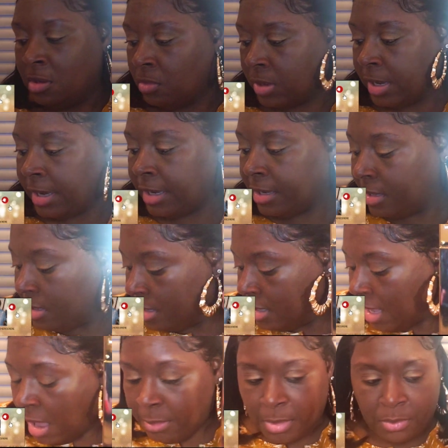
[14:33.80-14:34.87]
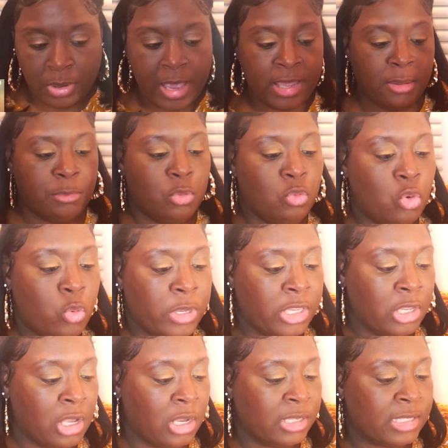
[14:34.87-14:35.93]
Okay? I'm going to kind of move
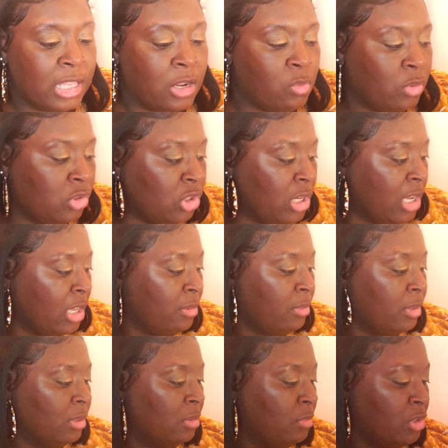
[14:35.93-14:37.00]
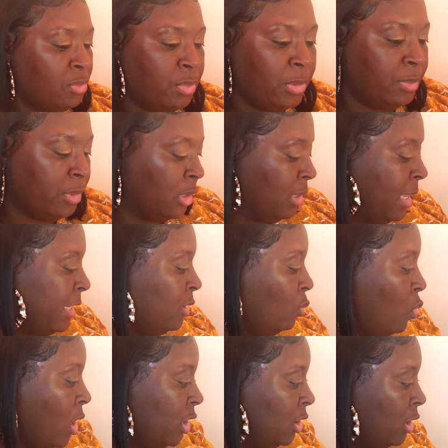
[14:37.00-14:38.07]
quick, y'all, because I don't want y'all, people don't like to
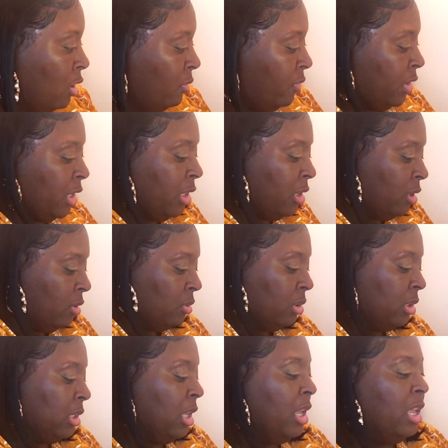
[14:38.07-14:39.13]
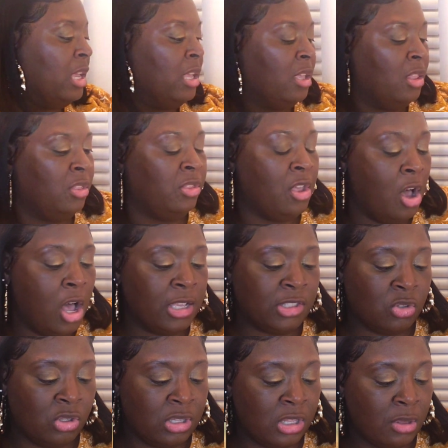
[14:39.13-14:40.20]
watch long videos.
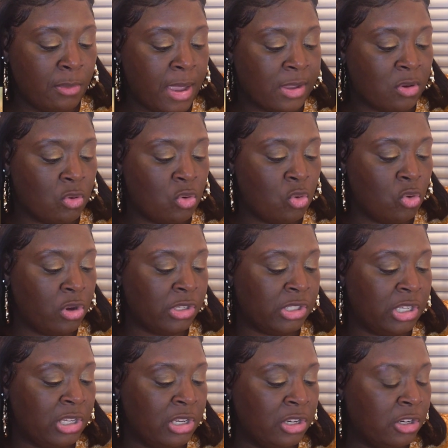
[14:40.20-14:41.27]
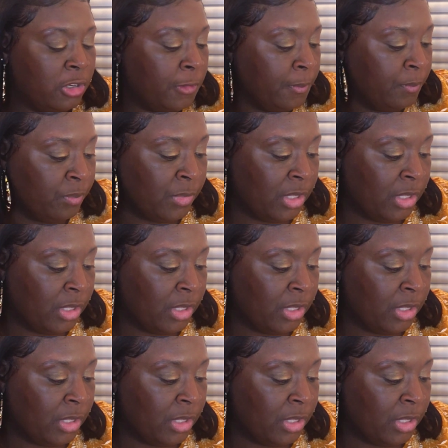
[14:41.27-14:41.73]
Also, another Michael Kors here.